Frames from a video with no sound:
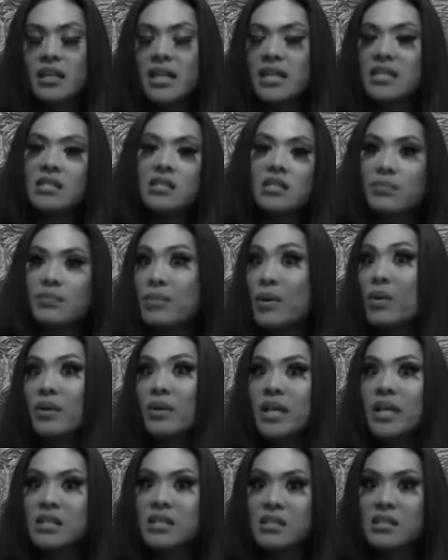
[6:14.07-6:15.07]
that's the
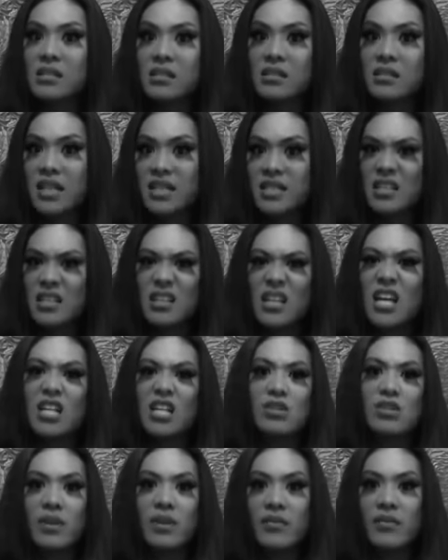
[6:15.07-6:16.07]
bonus. That's a
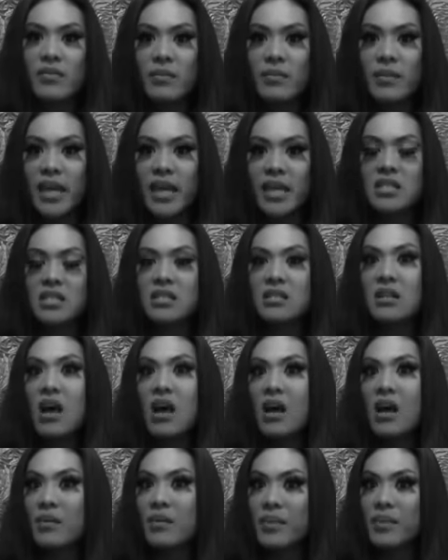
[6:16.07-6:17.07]
luxury for me. It's
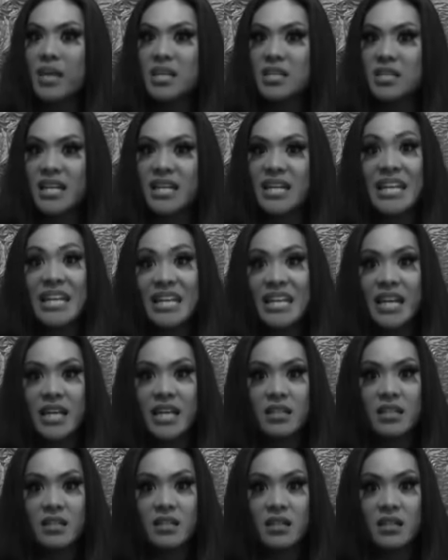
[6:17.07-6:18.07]
not because I need it.
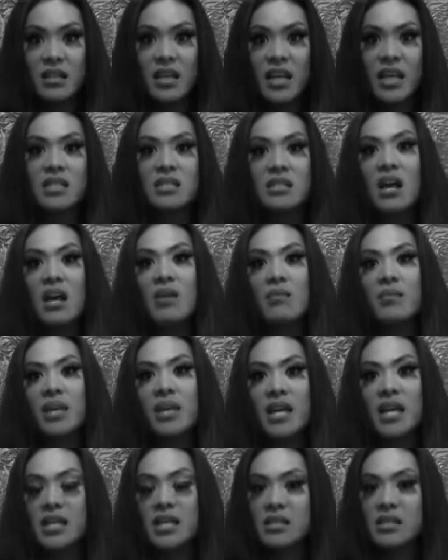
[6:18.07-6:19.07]
It's not
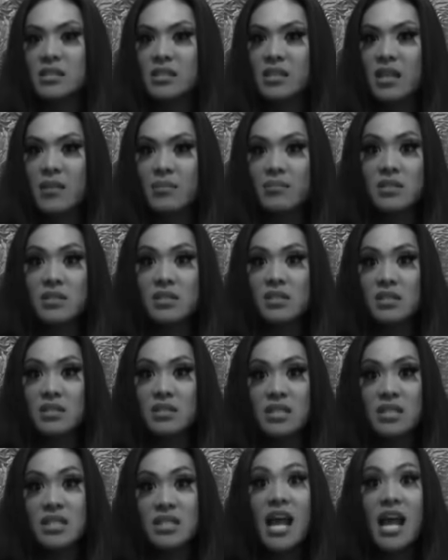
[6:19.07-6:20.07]
because
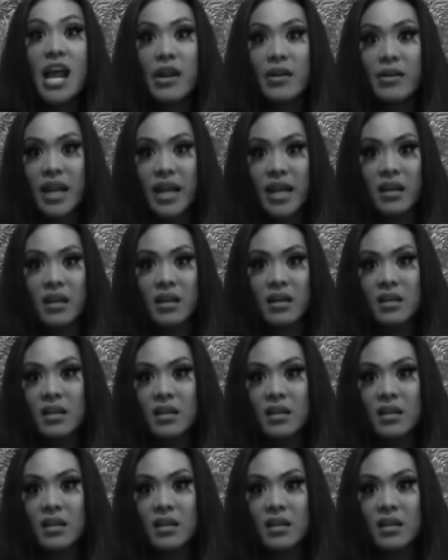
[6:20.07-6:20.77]
I'm desiring